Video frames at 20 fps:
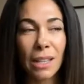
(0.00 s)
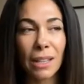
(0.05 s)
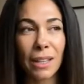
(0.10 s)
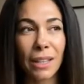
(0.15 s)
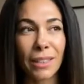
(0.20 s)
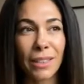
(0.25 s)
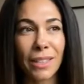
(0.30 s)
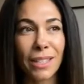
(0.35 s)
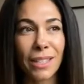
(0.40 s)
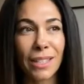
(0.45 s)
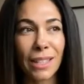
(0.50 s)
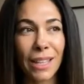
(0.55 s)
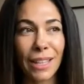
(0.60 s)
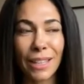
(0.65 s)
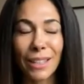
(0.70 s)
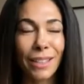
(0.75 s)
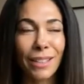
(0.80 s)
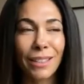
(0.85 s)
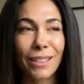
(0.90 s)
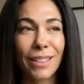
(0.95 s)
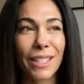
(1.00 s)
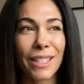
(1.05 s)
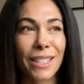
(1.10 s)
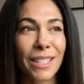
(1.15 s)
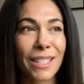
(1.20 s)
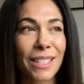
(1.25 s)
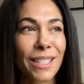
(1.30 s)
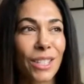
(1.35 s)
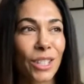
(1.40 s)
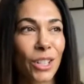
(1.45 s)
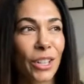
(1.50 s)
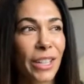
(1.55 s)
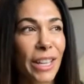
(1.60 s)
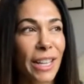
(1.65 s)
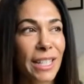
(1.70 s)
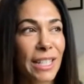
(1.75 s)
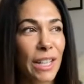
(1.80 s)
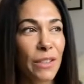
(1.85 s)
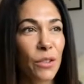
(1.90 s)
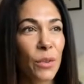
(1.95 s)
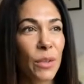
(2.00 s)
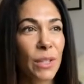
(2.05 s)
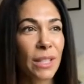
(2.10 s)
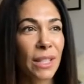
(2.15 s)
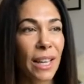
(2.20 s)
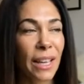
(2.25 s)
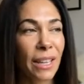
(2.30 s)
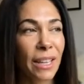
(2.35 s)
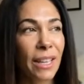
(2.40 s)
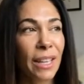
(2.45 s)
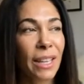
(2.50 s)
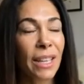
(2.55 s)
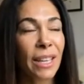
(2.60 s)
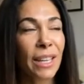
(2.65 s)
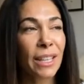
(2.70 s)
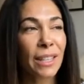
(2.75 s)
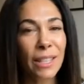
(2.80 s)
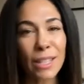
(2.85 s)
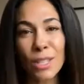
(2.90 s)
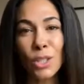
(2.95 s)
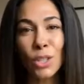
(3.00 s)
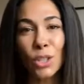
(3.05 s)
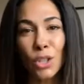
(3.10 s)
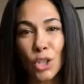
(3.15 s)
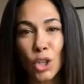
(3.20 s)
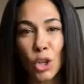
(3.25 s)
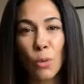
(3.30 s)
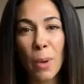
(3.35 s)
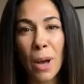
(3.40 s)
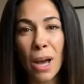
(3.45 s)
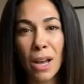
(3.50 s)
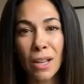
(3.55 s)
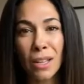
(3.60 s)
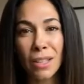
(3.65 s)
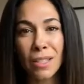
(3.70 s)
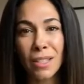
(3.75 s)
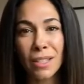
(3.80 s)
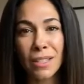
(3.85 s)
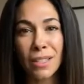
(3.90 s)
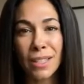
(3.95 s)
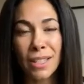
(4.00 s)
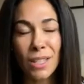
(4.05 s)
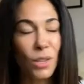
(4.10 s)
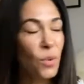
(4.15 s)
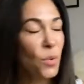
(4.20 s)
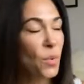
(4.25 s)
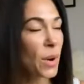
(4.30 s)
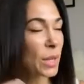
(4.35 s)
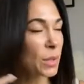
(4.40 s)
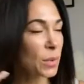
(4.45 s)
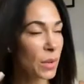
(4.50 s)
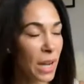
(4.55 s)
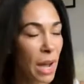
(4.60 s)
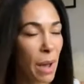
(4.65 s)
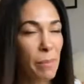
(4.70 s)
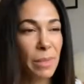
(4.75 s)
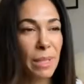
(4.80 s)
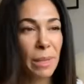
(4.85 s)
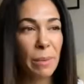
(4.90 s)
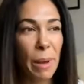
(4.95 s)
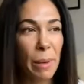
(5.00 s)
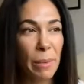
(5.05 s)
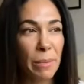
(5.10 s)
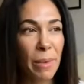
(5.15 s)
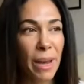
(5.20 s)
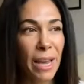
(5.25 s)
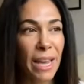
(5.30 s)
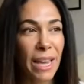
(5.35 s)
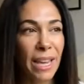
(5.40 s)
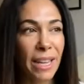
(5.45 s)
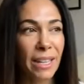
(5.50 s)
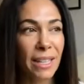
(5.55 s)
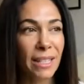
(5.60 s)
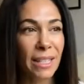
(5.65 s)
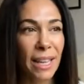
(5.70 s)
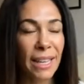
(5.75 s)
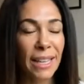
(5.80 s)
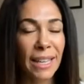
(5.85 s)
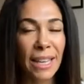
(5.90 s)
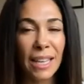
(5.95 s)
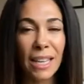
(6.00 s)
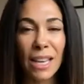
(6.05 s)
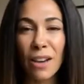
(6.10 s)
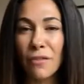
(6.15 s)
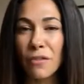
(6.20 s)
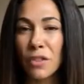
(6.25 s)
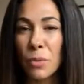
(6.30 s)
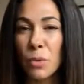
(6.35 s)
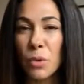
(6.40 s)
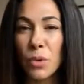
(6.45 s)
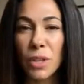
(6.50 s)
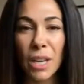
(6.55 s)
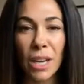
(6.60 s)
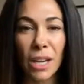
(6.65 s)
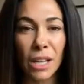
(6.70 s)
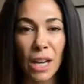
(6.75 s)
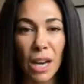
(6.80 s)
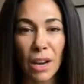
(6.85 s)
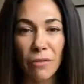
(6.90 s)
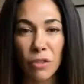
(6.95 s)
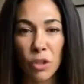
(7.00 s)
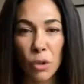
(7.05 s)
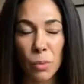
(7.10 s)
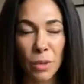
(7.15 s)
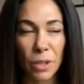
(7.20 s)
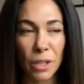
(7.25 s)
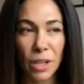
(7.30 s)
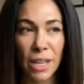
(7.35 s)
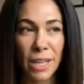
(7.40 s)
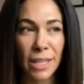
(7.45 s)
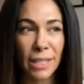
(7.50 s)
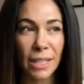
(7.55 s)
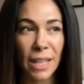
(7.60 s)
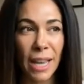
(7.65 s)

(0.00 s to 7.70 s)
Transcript: Like this, like this is, you know, next level is like, this too shall pass is always what comes up in my head, is like, get comfortable in the uncomfortableness.